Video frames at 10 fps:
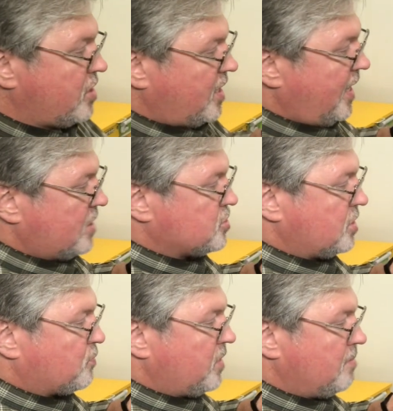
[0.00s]
can
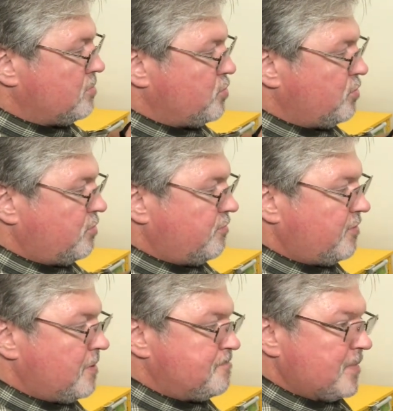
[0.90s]
actually remove
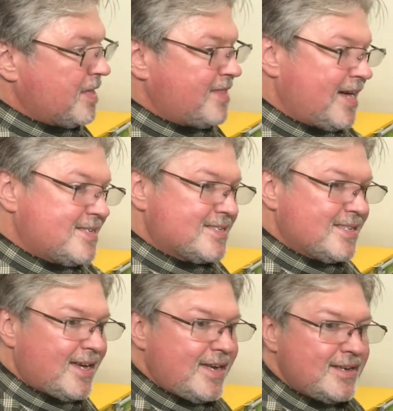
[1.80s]
that
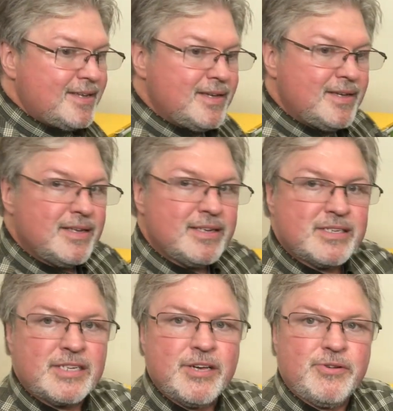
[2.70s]
slight
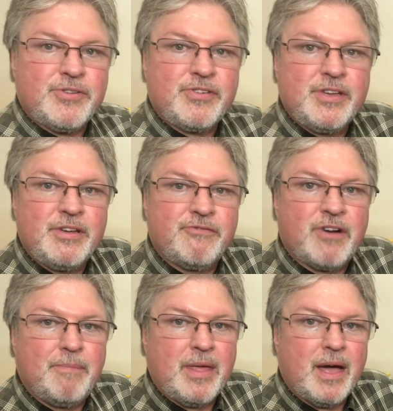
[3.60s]
tilt
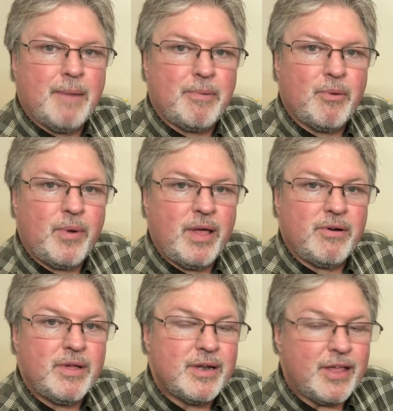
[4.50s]
from the upper wheel.
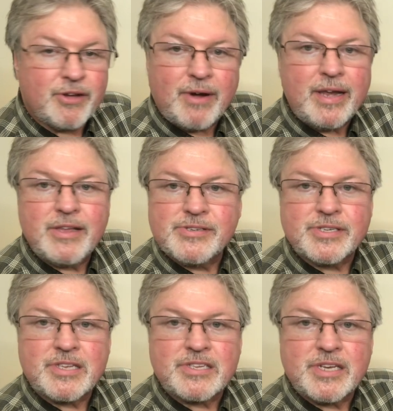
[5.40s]
Now the great news
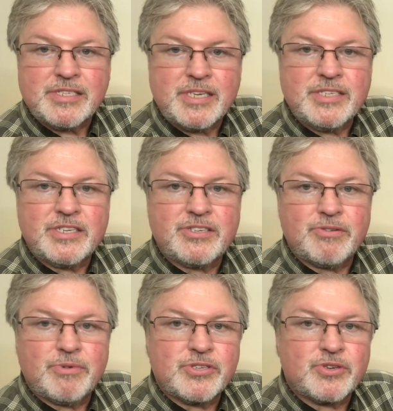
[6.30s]
is it's easy to
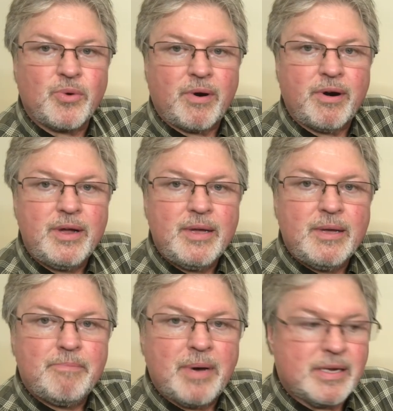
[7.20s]
restore,
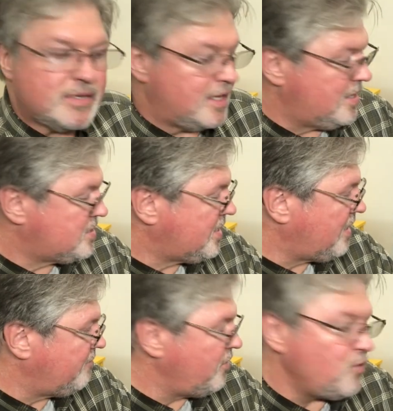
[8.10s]
but let's get
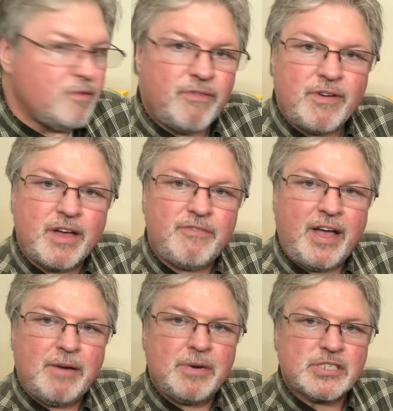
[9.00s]
a view of
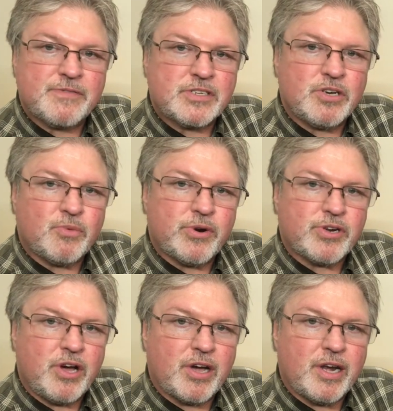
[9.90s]
how much of a tilt we're
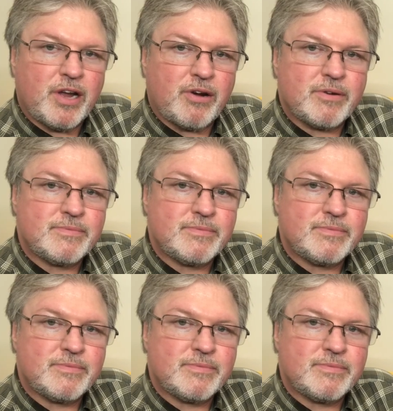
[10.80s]
talking here.